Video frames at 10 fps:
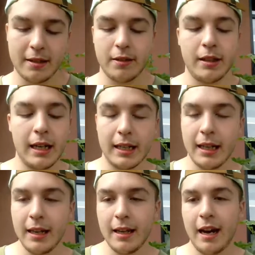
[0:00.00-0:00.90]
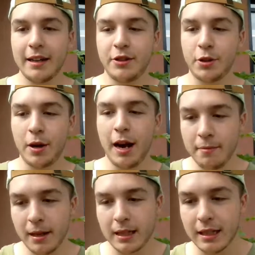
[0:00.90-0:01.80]
so like I tried
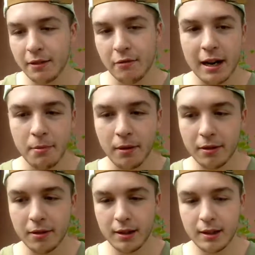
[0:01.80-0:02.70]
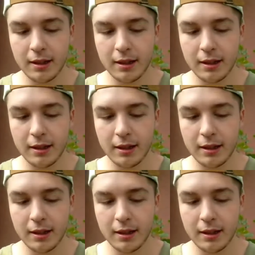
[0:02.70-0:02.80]
mixing Red Bull